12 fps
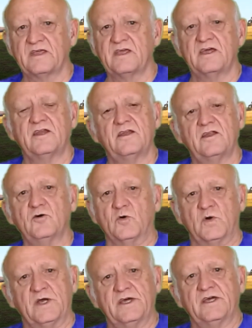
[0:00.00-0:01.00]
No.
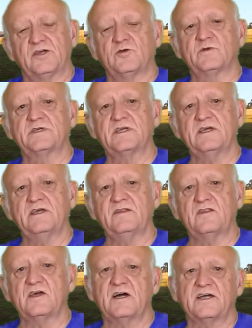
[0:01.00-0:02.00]
You see,
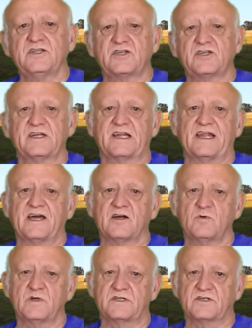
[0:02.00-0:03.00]
the ancient
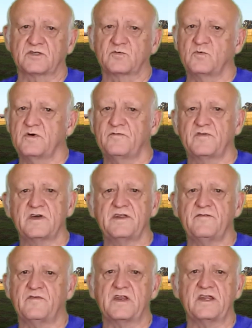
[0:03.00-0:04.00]
languages were very,
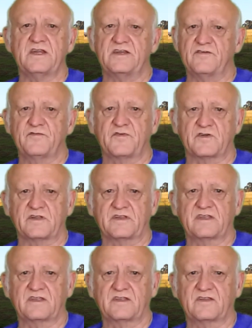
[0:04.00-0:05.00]
very different.
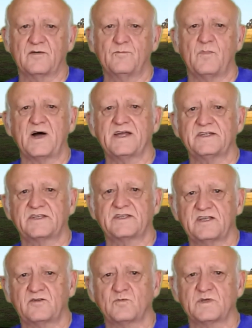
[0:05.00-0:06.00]
The
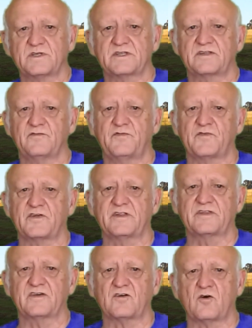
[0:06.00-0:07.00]
mindset was different.
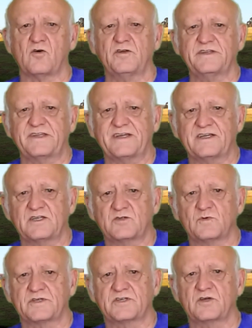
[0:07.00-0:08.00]
The context
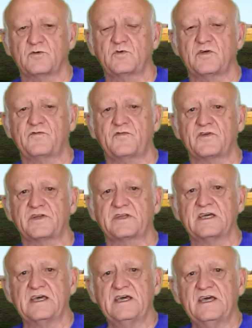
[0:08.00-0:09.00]
was so different.
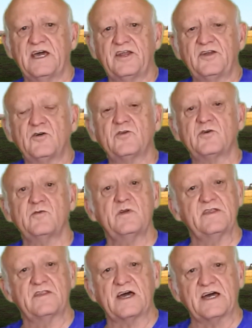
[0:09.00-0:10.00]
And not only
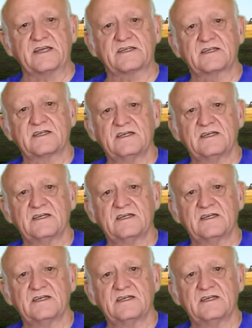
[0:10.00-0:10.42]
that,